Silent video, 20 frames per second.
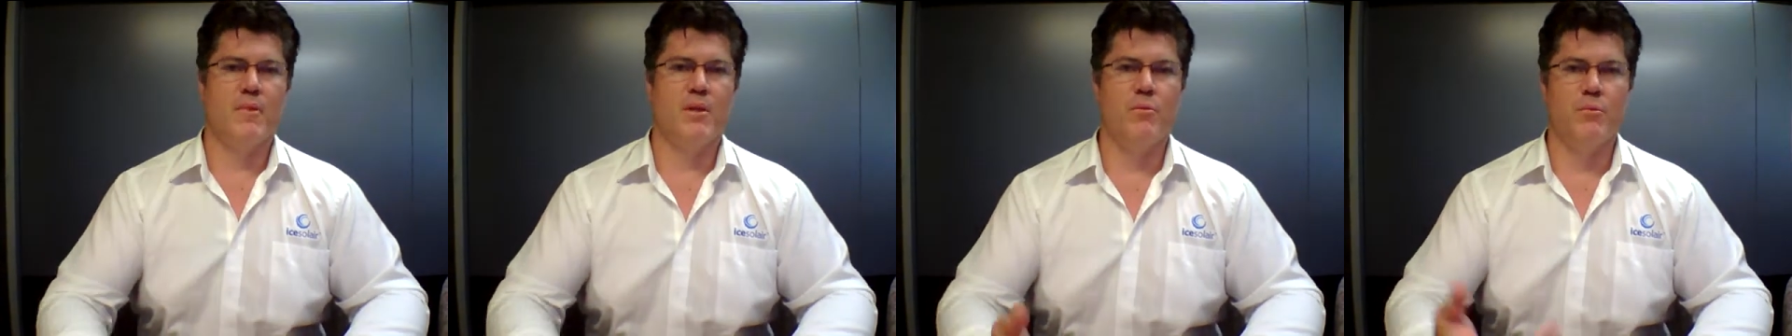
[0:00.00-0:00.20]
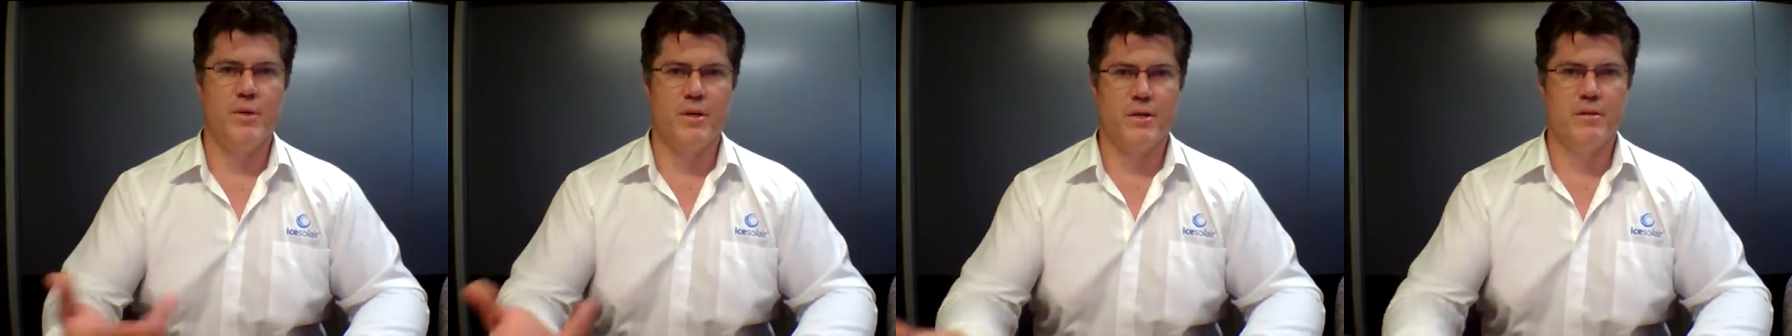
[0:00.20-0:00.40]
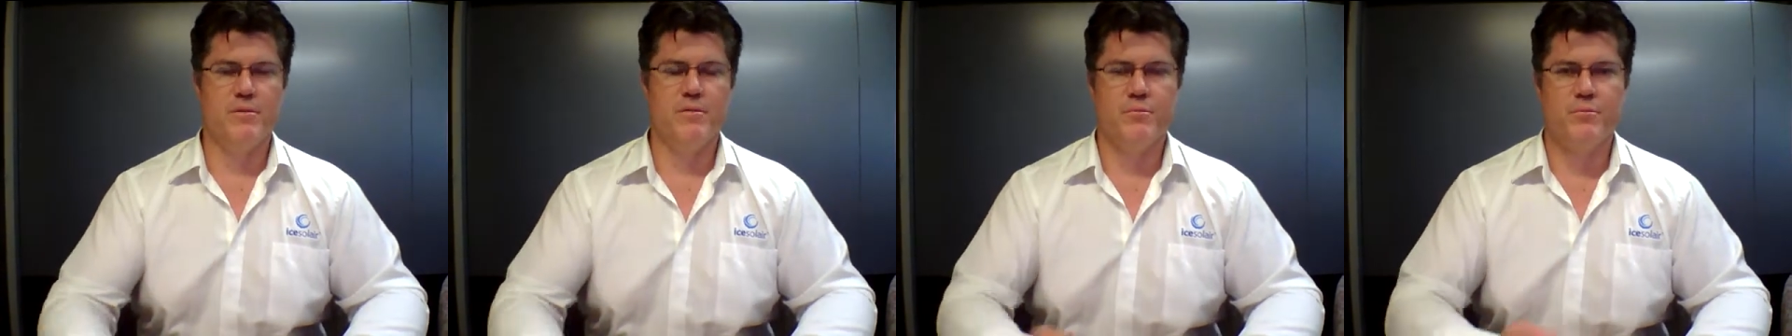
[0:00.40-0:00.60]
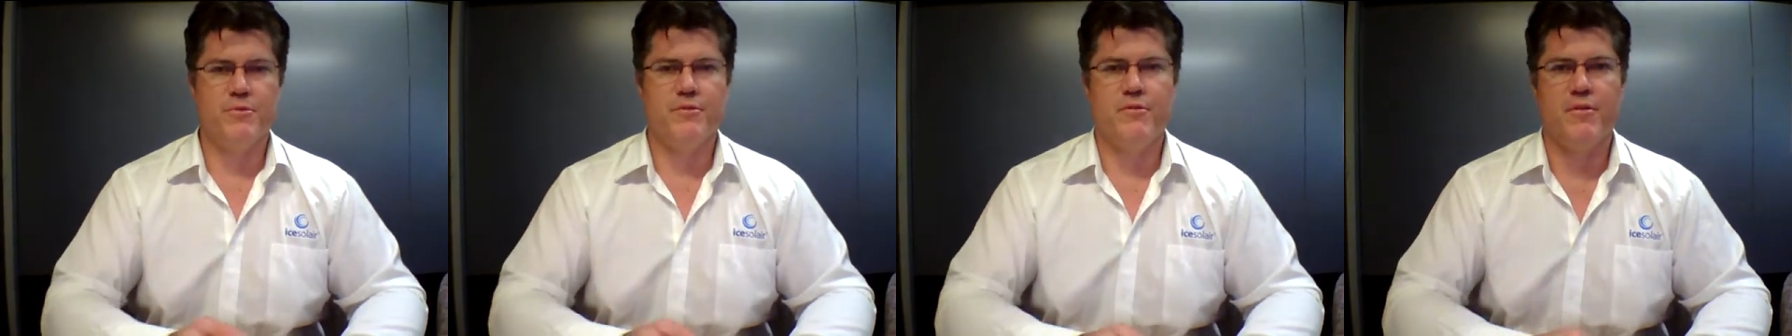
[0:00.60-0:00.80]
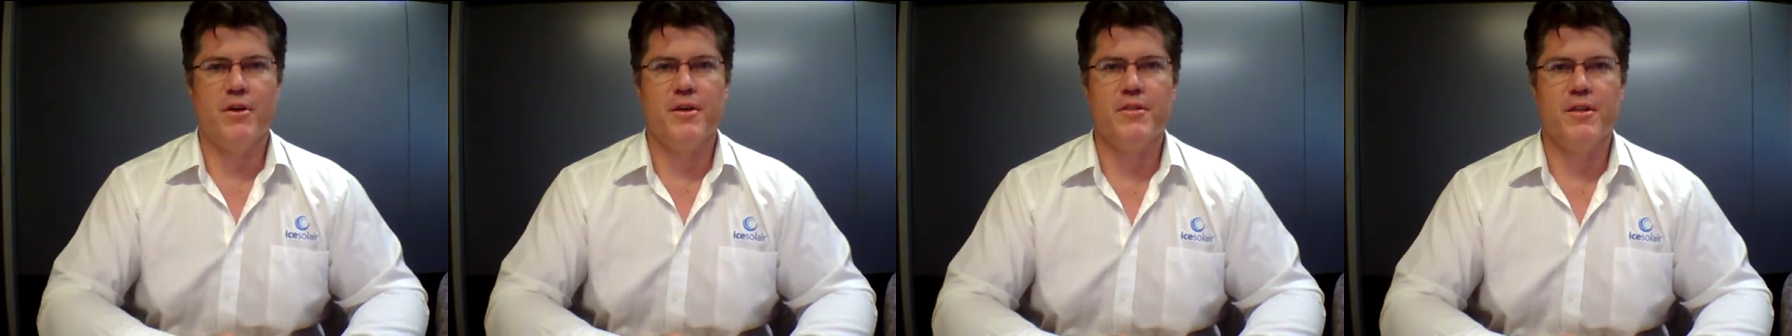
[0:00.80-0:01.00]
we can
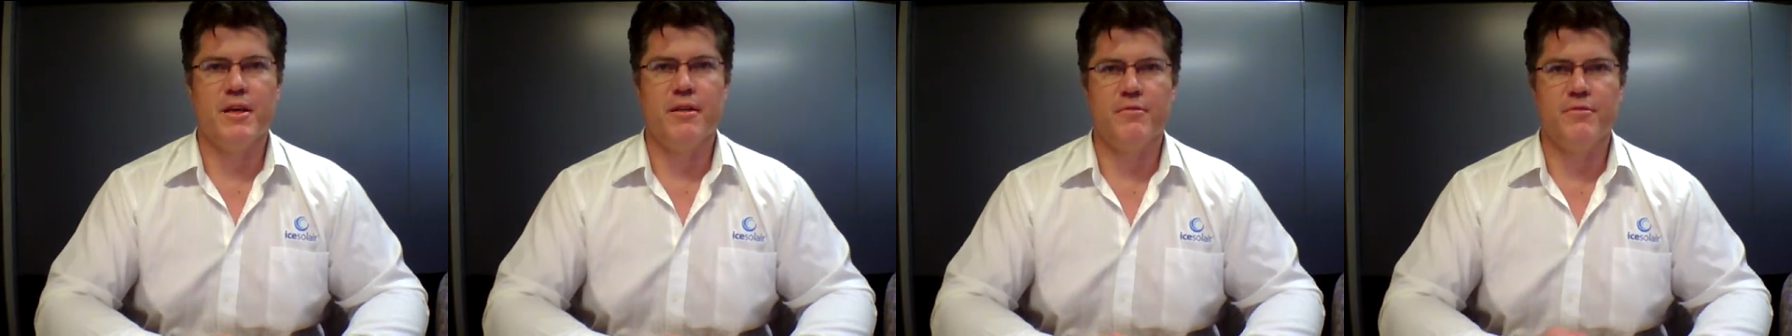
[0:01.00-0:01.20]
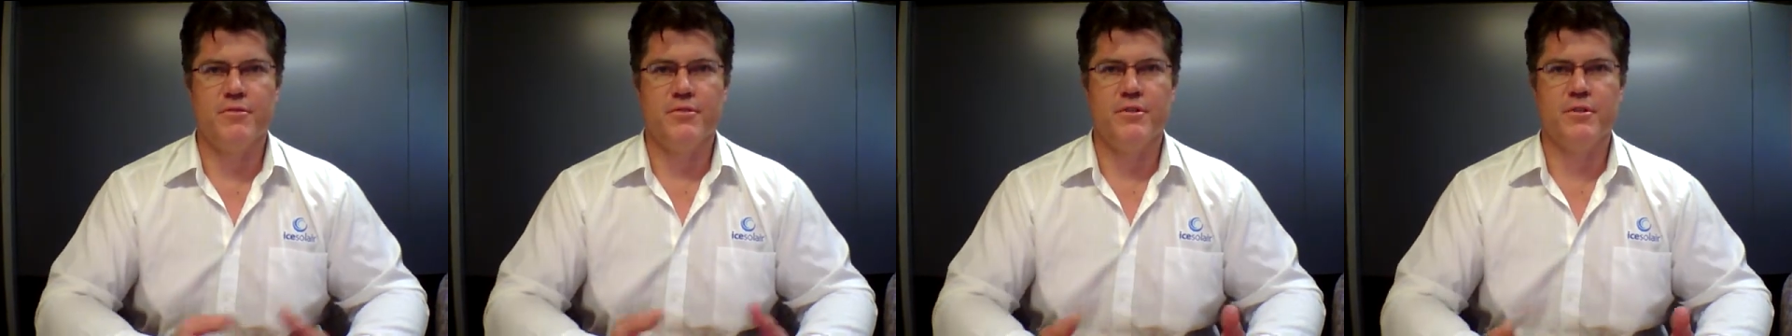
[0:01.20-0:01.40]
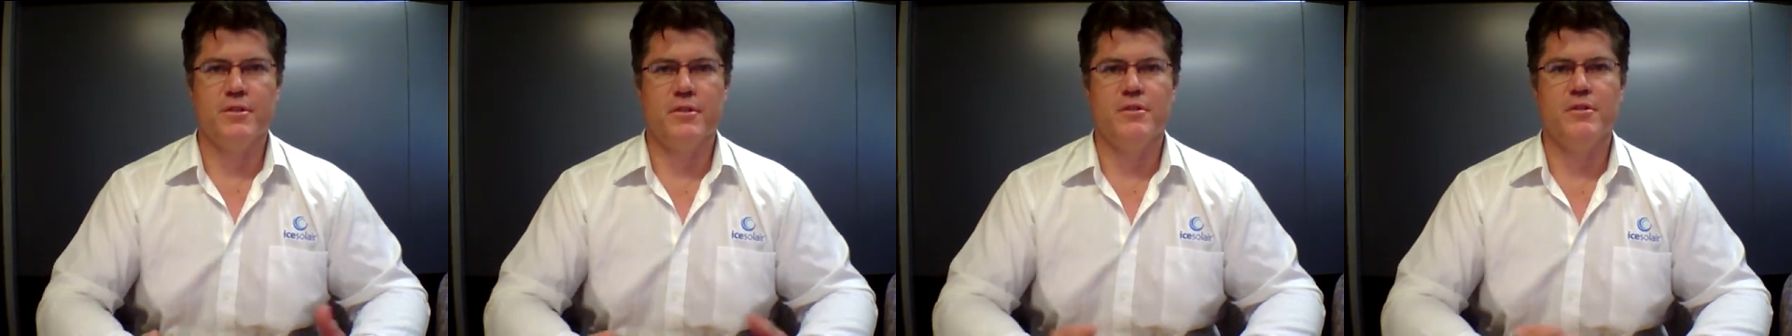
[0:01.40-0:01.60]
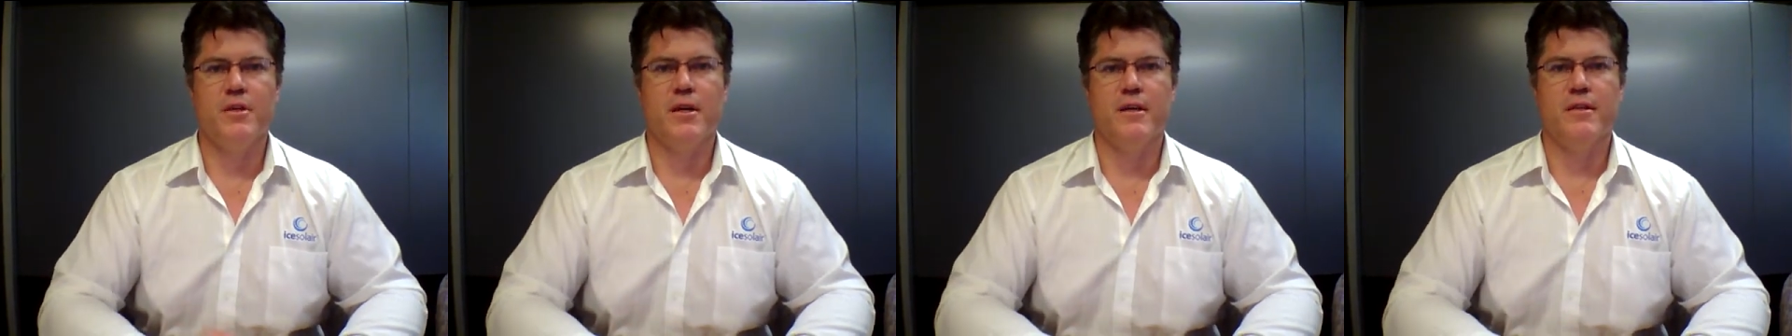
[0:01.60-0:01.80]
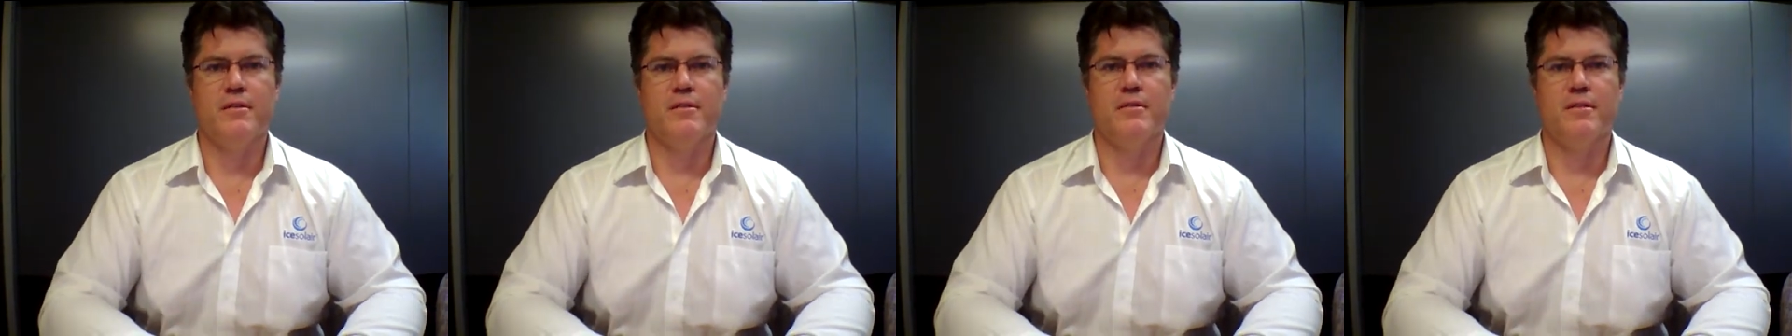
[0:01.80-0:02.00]
provide that and
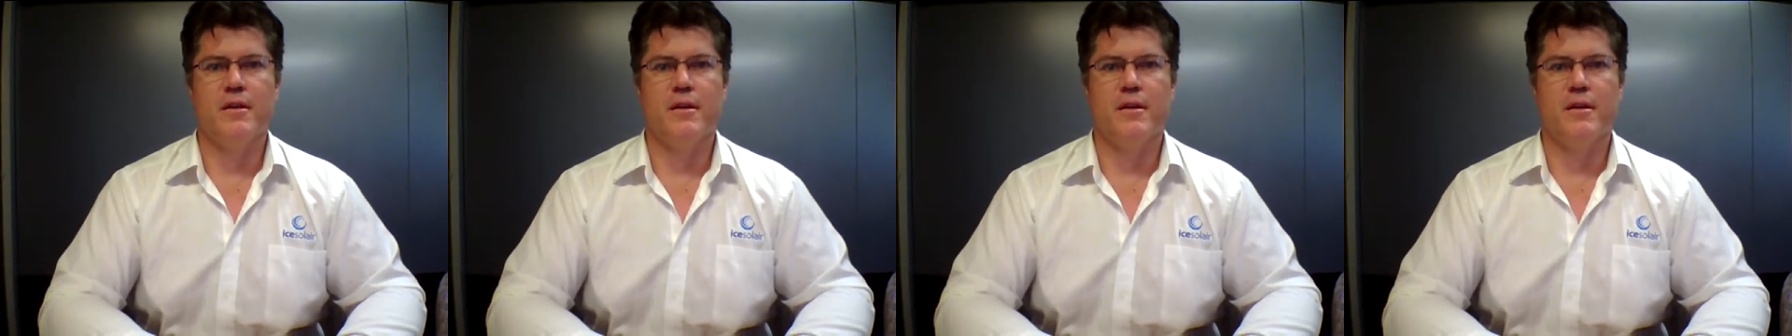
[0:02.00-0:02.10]
facilitate